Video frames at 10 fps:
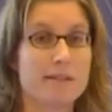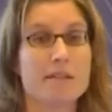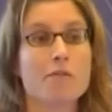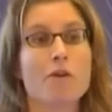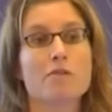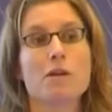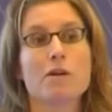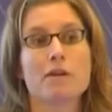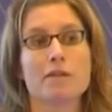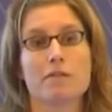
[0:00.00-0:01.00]
This involves a
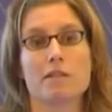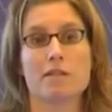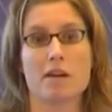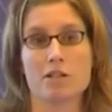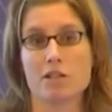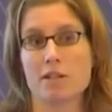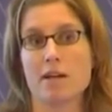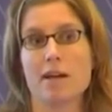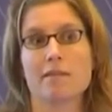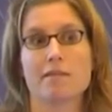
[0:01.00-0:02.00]
lot of discussion,
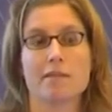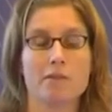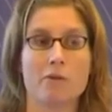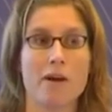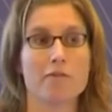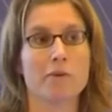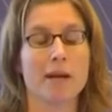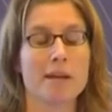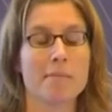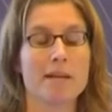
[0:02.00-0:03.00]
and you have to
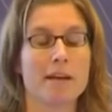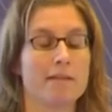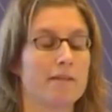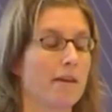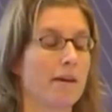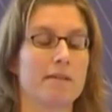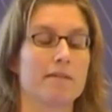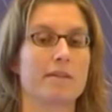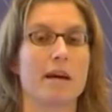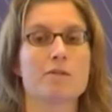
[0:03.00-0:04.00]
eliminate
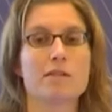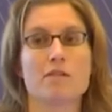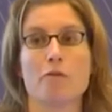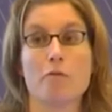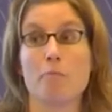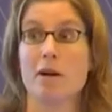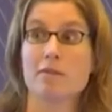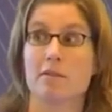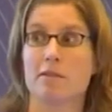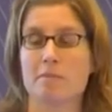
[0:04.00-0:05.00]
thousands of
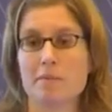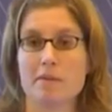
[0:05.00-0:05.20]
buts.